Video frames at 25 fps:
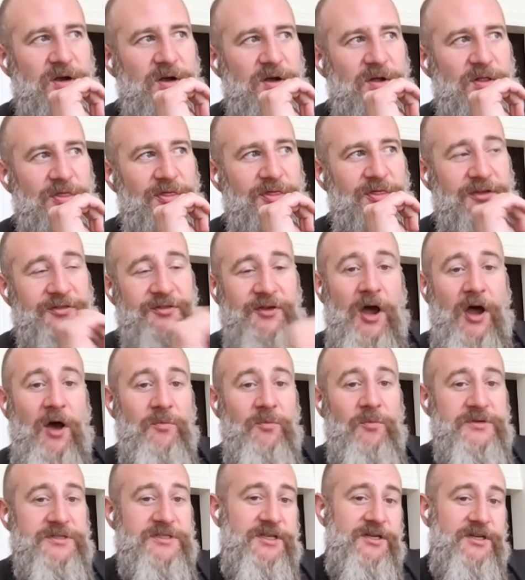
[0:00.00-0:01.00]
they
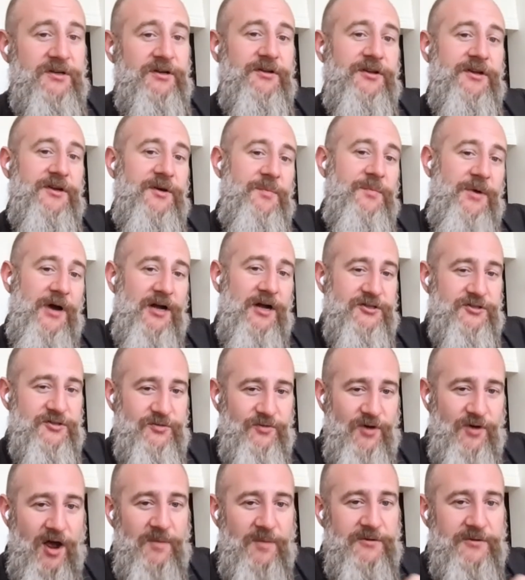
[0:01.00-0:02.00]
thought was killed in a botched
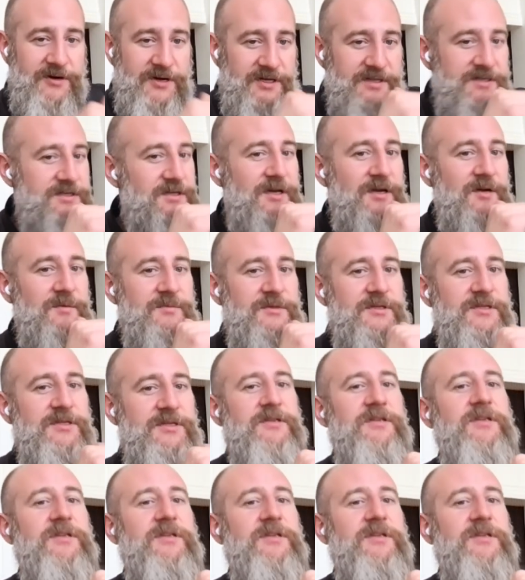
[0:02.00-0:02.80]
robbery attempt.